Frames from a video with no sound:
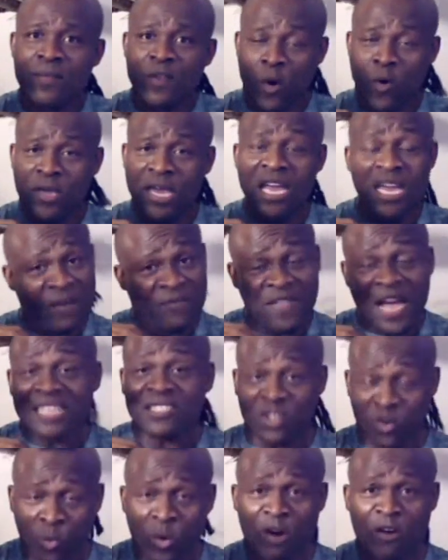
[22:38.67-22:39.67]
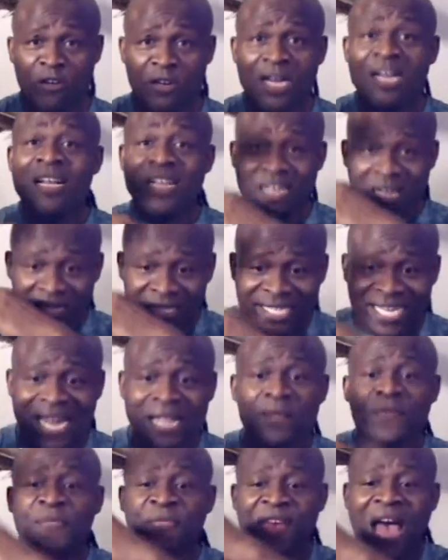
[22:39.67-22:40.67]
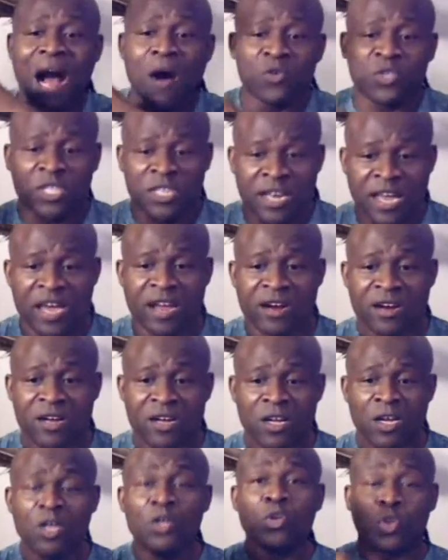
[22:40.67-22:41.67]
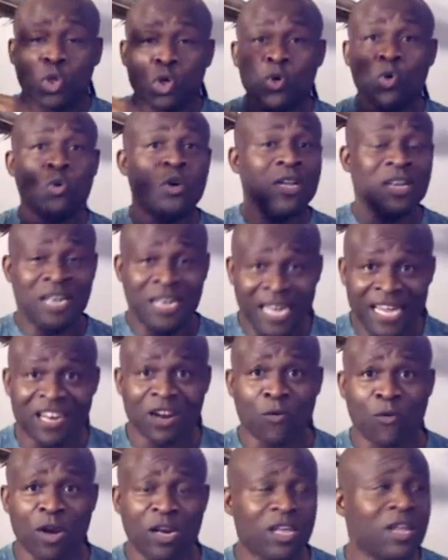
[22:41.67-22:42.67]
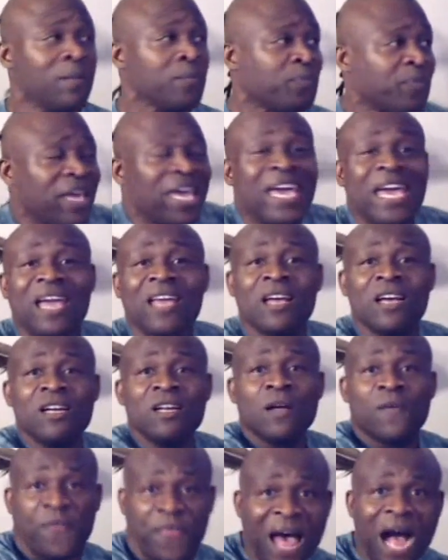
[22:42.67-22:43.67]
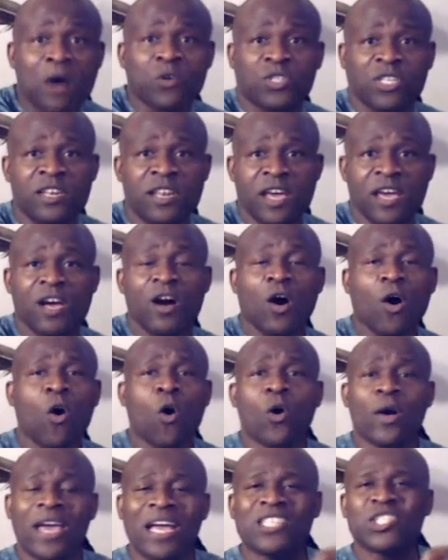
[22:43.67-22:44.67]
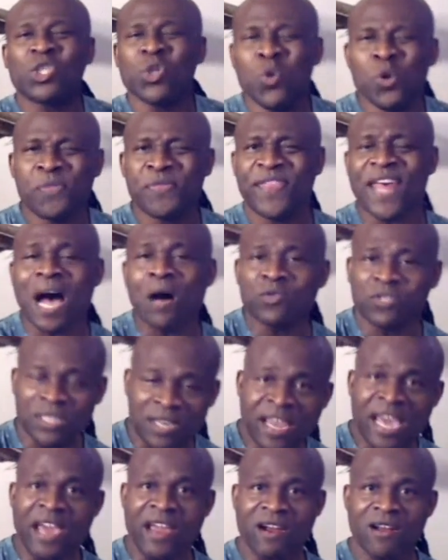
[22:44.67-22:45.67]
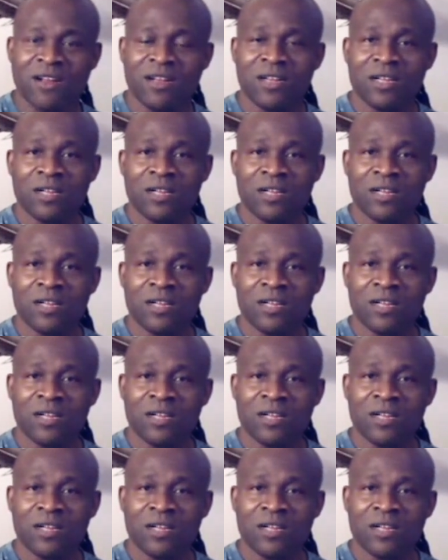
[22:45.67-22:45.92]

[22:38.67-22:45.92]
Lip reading: okay, if that's a word, a 10,000-aire to literally a 1,000-aire or a 2,000-aire.